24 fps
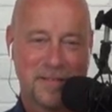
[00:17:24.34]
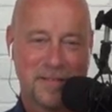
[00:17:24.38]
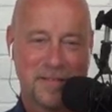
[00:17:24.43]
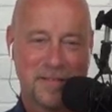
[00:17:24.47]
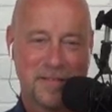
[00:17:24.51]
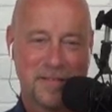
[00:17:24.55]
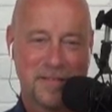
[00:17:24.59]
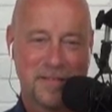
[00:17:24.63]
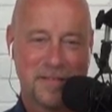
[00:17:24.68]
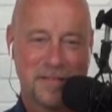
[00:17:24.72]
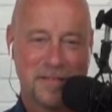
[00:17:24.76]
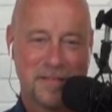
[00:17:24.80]

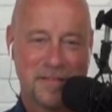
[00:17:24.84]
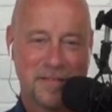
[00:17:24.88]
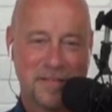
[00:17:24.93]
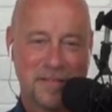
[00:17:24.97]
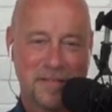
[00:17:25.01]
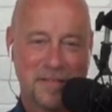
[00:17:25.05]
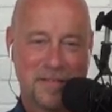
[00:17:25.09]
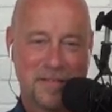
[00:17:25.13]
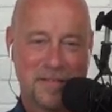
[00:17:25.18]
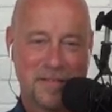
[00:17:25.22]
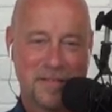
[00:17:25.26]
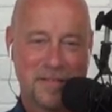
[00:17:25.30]

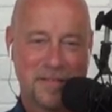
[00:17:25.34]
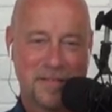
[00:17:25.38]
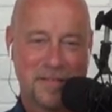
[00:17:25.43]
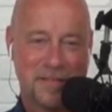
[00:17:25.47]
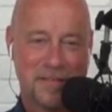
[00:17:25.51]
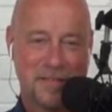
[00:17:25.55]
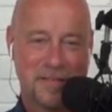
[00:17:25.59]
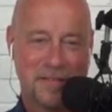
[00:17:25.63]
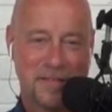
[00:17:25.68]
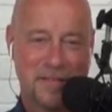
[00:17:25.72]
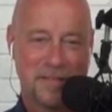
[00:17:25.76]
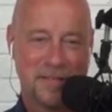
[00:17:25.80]

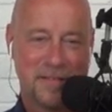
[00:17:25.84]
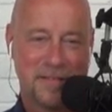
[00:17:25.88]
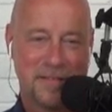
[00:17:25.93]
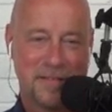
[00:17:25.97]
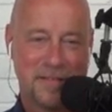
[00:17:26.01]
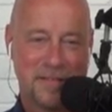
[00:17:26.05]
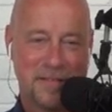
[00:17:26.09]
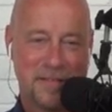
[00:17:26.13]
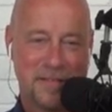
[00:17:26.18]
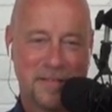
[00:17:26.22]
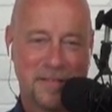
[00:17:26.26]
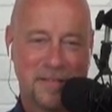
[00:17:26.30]

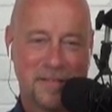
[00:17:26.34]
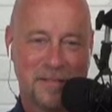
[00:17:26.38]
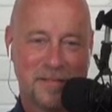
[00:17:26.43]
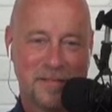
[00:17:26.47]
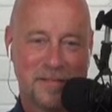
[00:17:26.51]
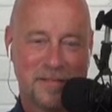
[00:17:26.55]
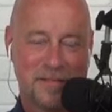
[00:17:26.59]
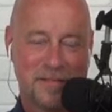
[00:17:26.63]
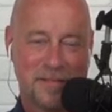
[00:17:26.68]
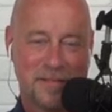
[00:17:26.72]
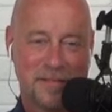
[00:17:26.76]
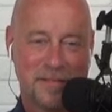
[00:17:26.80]

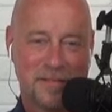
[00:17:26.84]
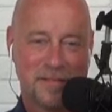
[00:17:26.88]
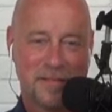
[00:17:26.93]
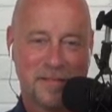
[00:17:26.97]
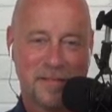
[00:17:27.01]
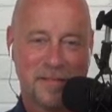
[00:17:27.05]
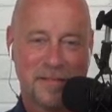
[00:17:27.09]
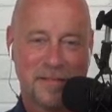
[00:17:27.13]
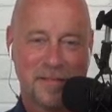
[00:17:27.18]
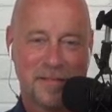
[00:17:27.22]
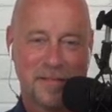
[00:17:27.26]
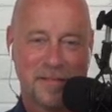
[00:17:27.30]

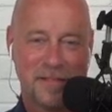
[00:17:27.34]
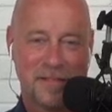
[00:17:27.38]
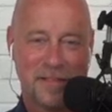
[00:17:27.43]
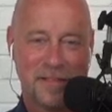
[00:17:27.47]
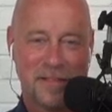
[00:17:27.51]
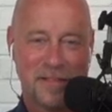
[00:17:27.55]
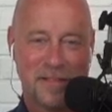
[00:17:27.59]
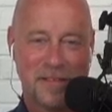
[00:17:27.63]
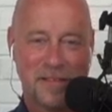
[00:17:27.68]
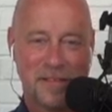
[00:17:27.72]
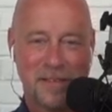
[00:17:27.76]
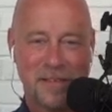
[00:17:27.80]

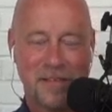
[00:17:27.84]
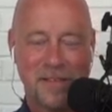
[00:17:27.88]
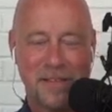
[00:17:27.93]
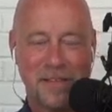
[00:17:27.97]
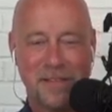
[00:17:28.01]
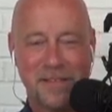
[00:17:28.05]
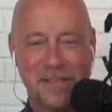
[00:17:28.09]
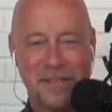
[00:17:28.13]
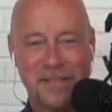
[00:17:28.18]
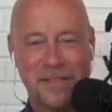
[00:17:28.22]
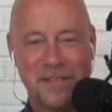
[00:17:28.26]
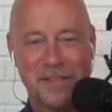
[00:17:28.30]

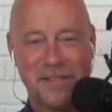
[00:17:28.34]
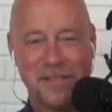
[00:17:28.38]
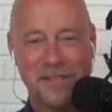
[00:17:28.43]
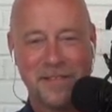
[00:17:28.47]
The person shown says nothing.